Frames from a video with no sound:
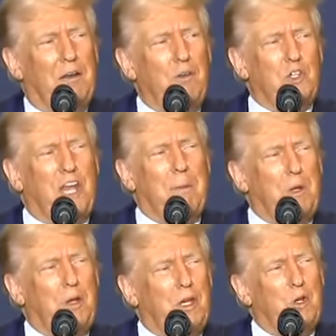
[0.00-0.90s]
If you say
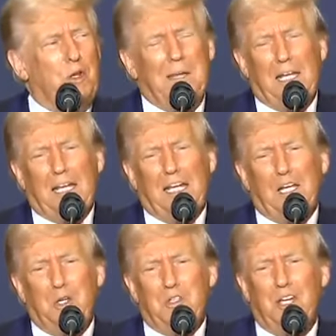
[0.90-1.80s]
beauty, you immediately
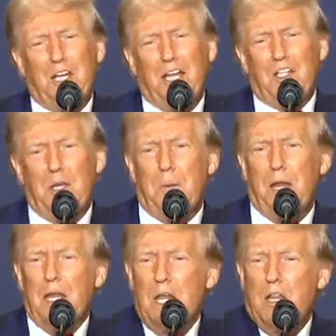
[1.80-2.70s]
lose the election.
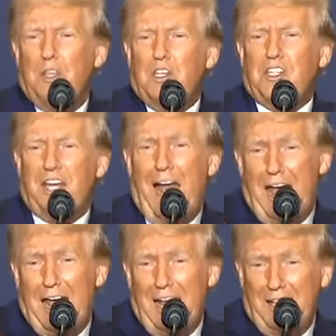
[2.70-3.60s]
But the
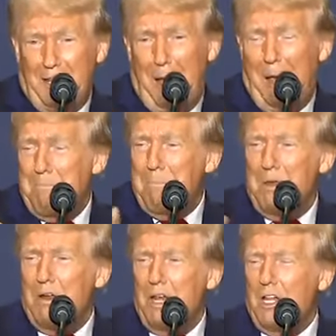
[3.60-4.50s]
style, the
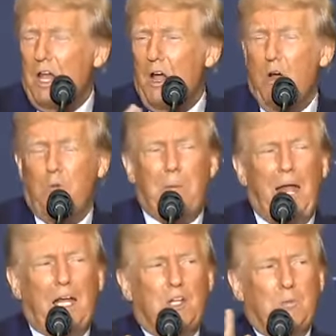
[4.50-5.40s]
beauty, the whole
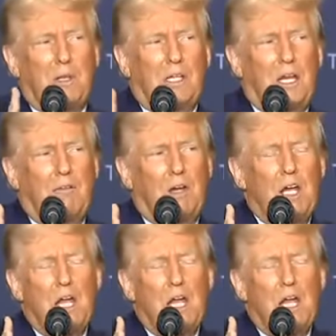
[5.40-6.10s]
package. But they love her.